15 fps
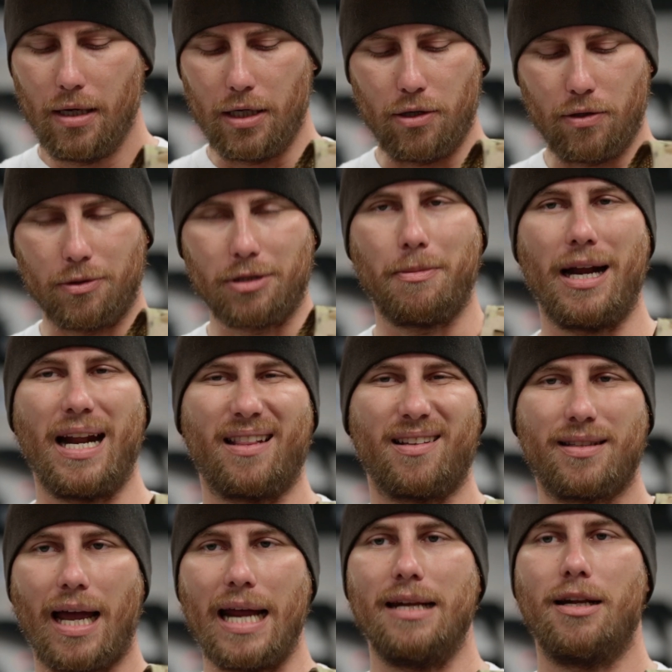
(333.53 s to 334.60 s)
You just might have to
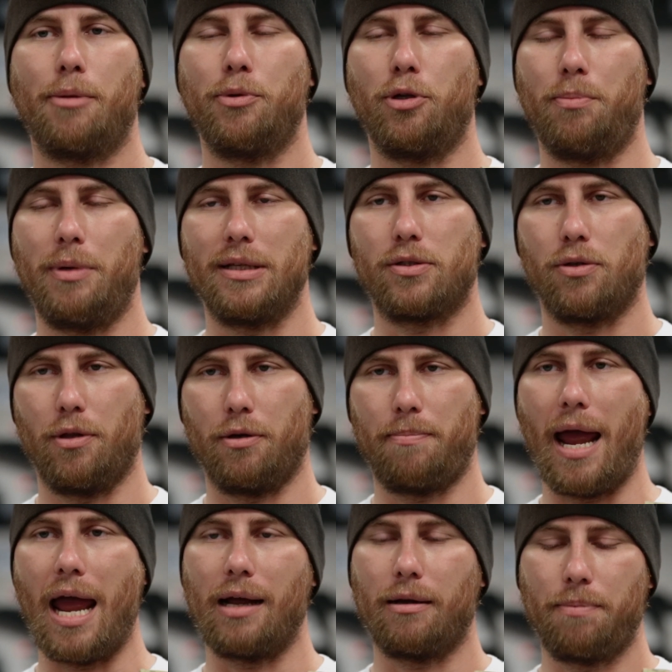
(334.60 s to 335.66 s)
tighten it up a little bit so their
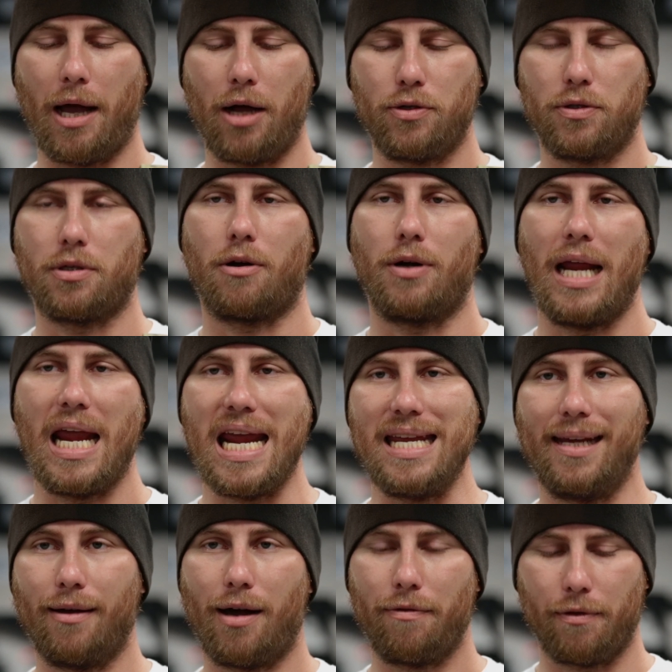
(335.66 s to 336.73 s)
bag pouches aren't
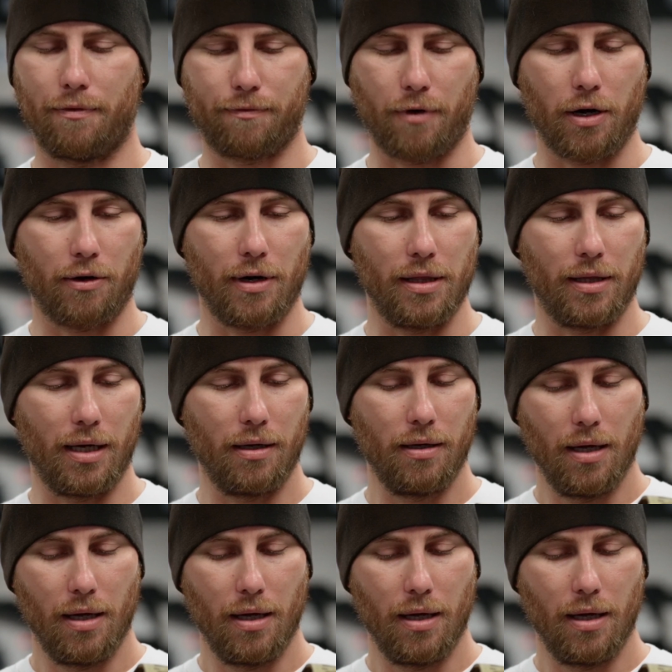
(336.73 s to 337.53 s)
hanging off the front or anything.